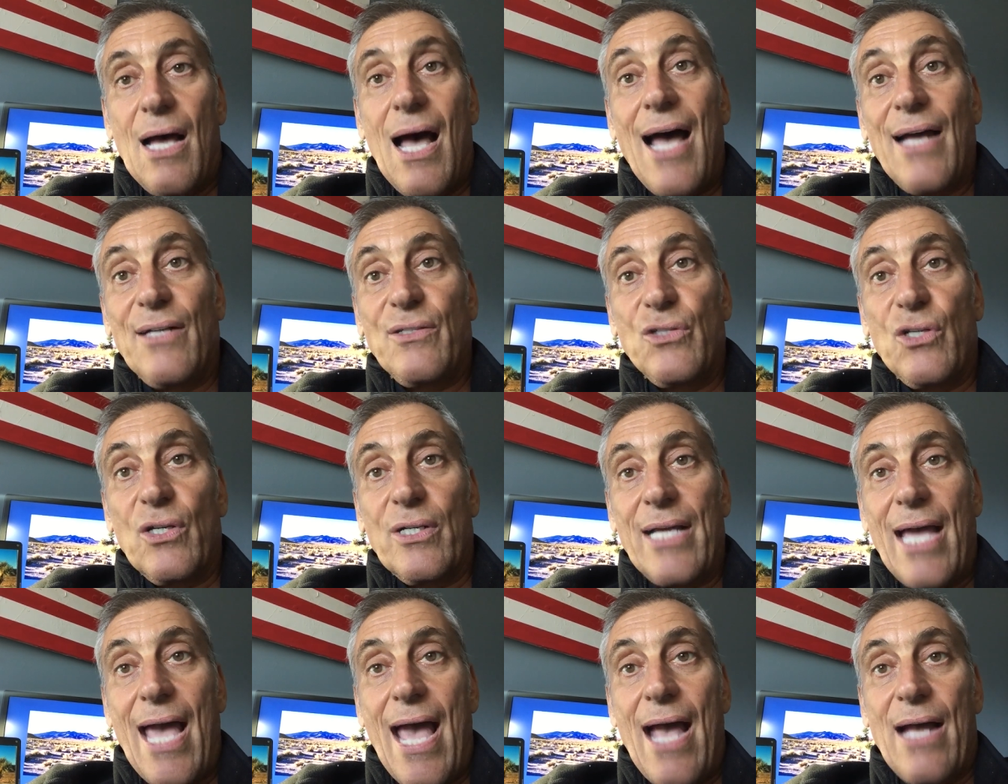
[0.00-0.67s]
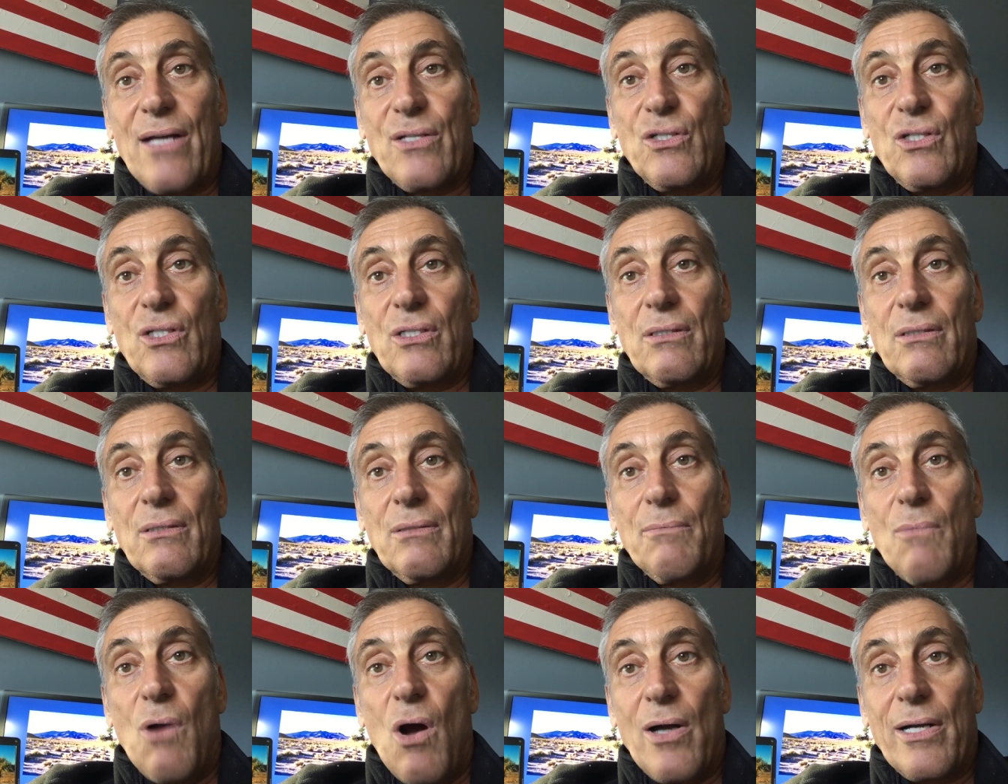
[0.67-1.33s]
I took action.
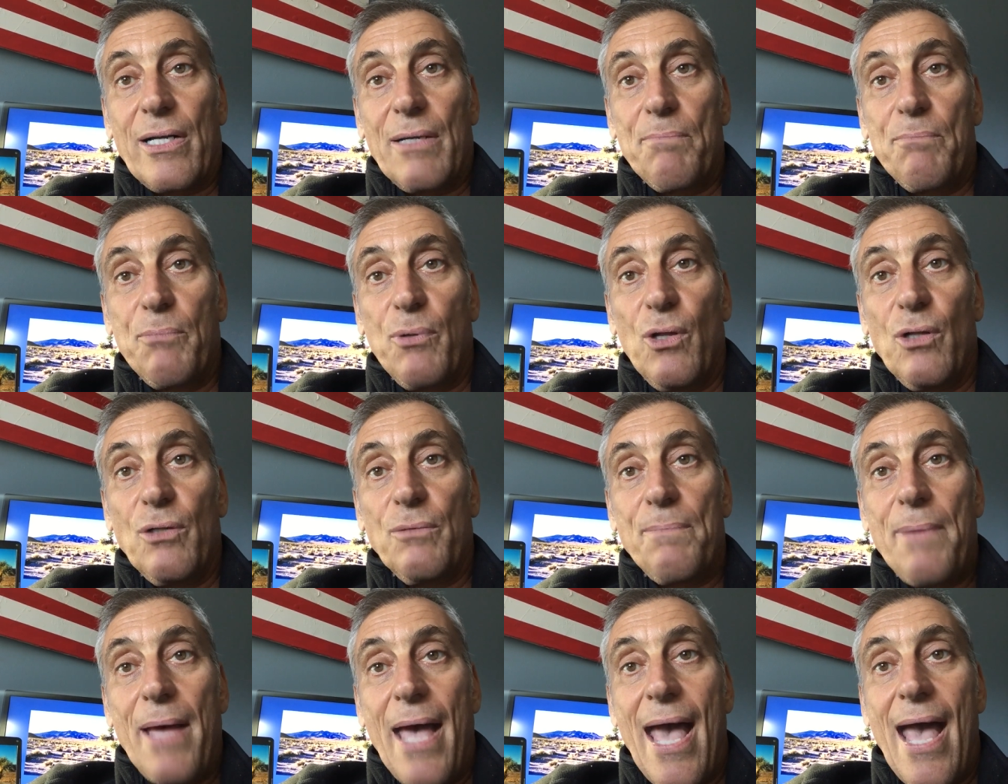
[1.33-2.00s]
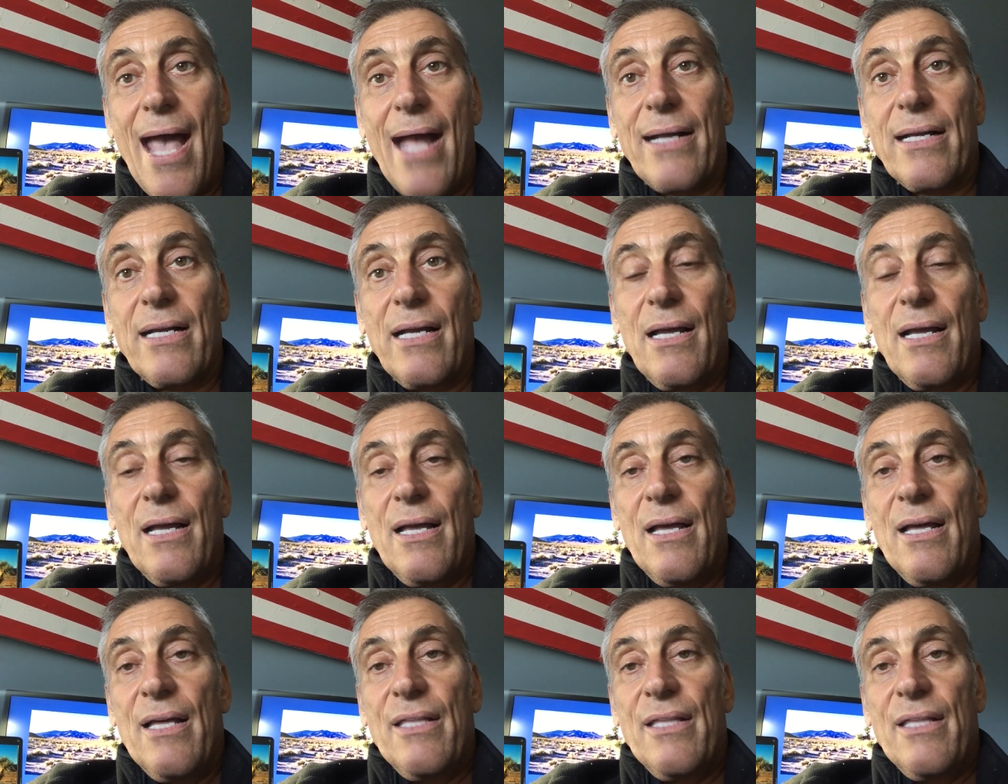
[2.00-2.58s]
The market pulled back.